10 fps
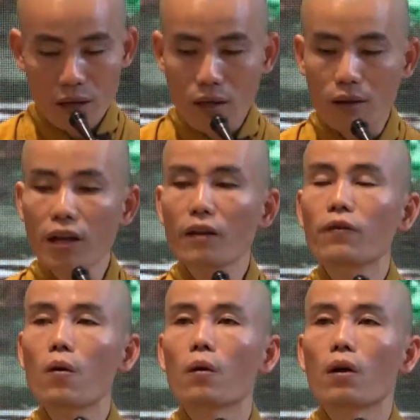
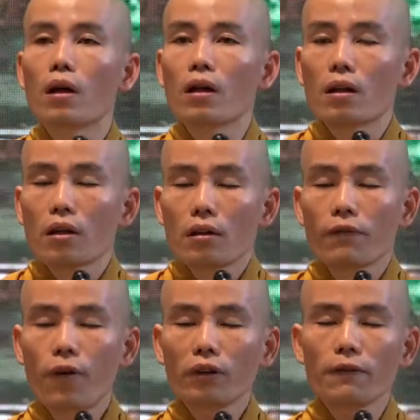Therefore,
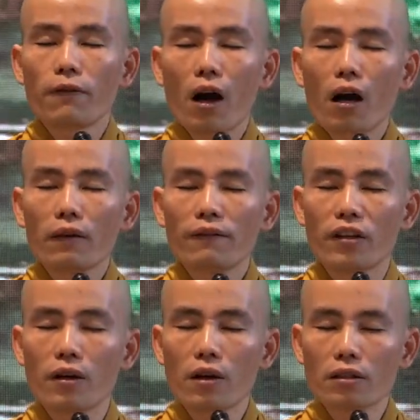45
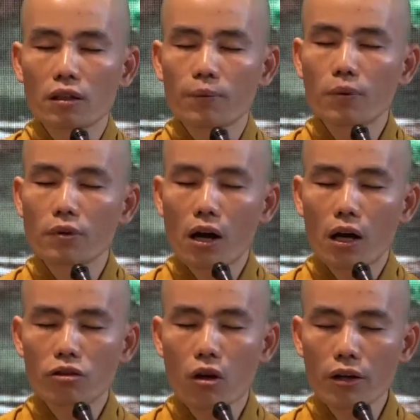years of the
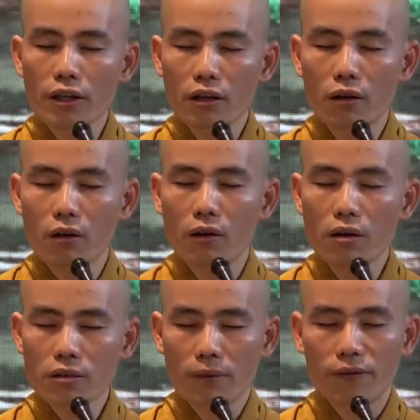Buddha talking a
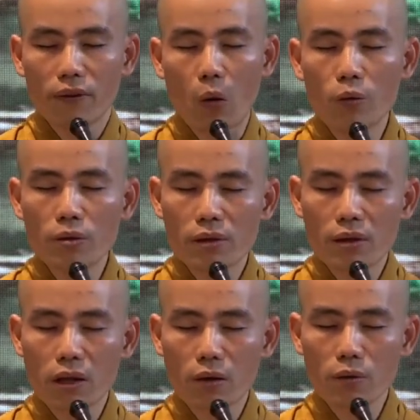lot,
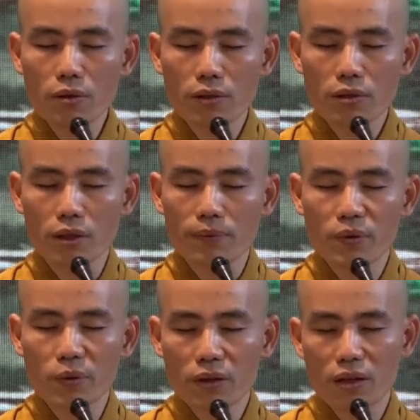thousands thousands of
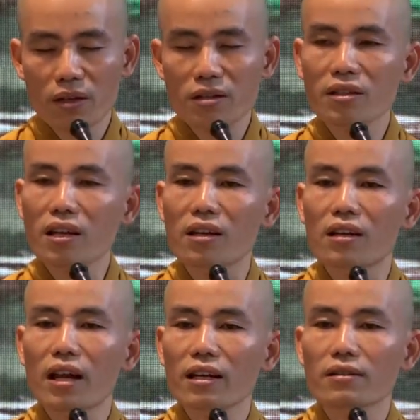suttas
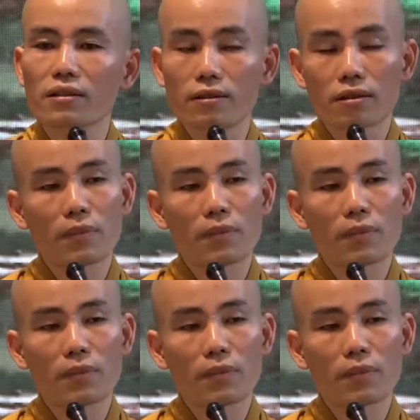and lectures